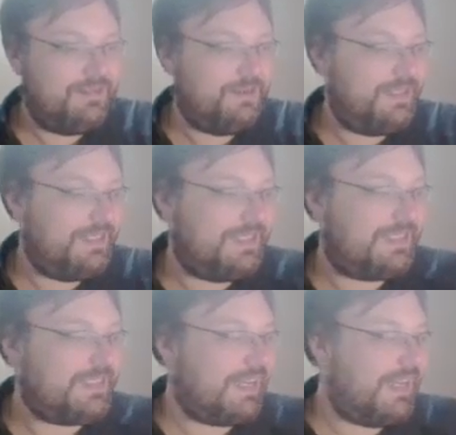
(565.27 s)
Put these
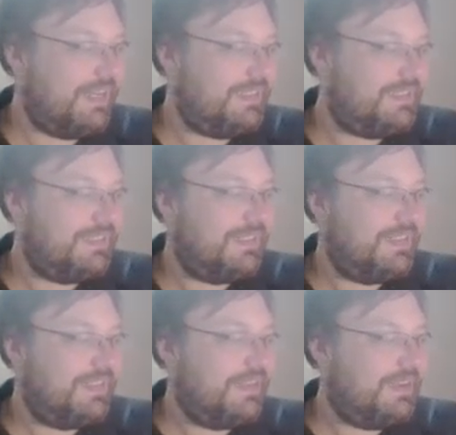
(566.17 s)
aside.
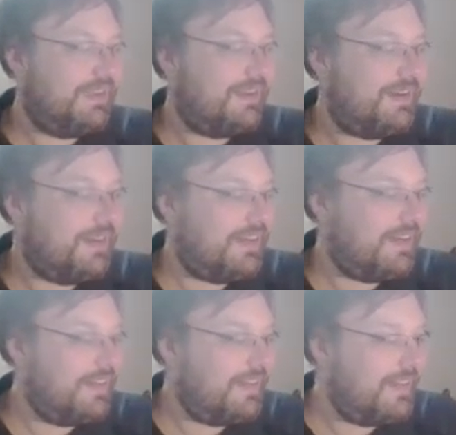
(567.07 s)
Alright.
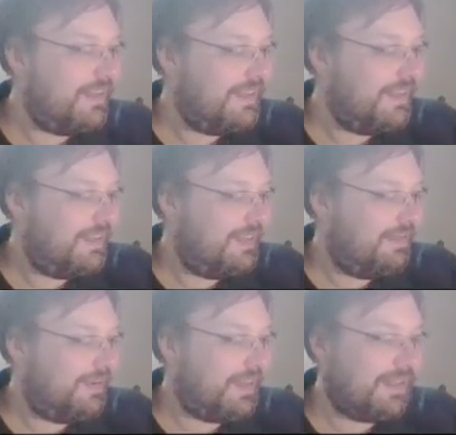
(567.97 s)

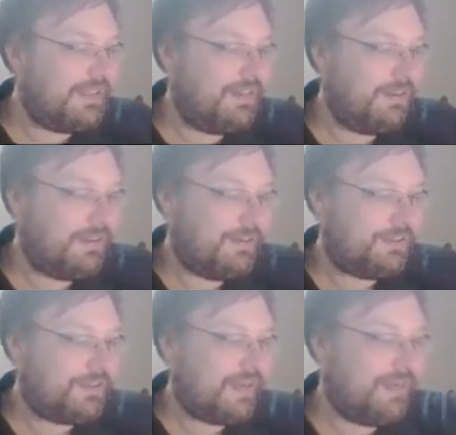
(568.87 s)
Here we got the Nonc of
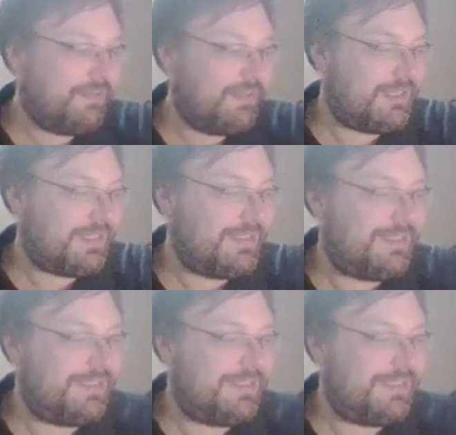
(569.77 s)
triangles.